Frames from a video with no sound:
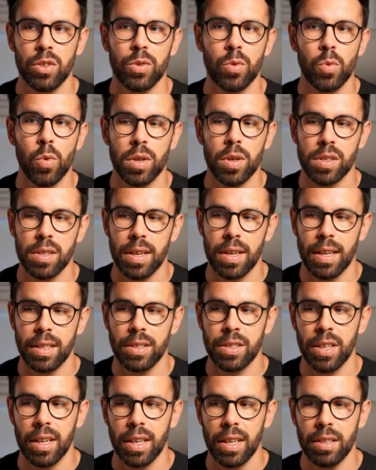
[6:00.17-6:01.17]
the ones that I
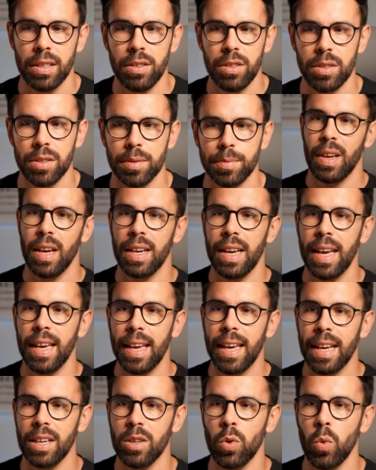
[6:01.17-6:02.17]
changed, and I
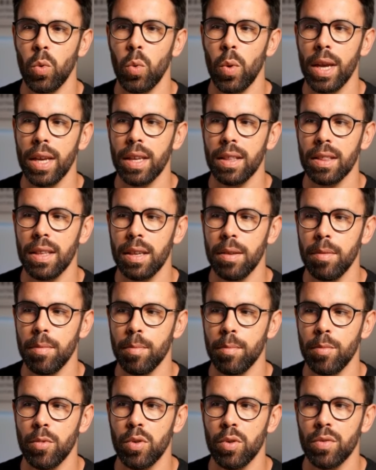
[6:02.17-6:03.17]
can quickly
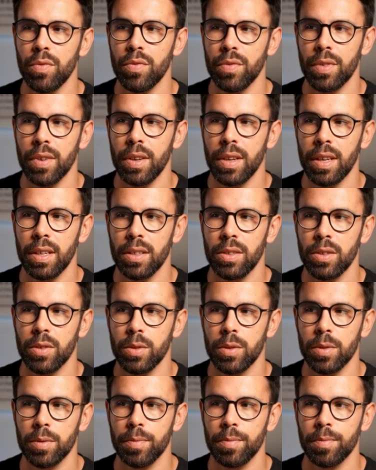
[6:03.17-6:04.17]
move
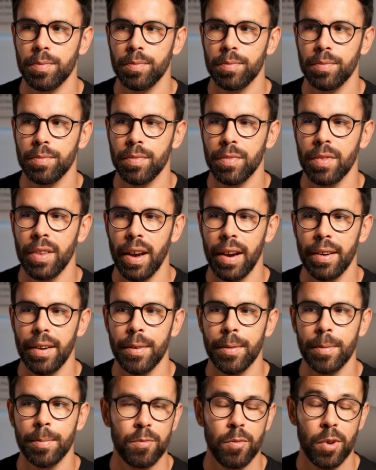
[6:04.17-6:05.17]
into there,
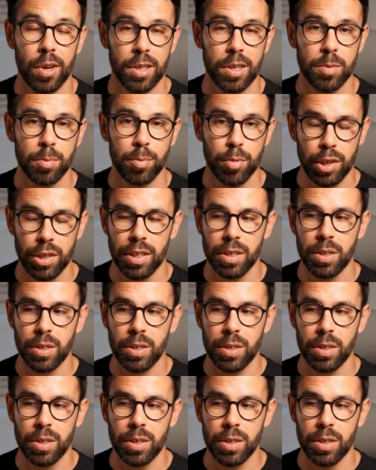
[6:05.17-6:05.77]
what is pretty